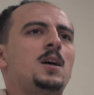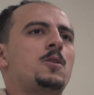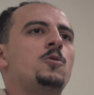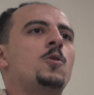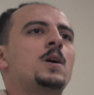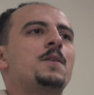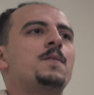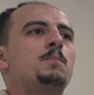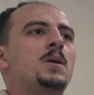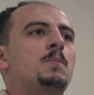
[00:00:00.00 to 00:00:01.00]
I don't know if
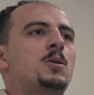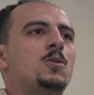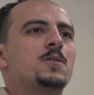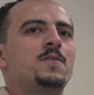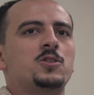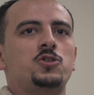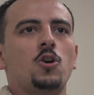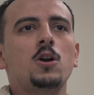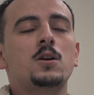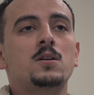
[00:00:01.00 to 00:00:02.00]
because of the
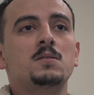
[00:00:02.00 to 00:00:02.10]
shock.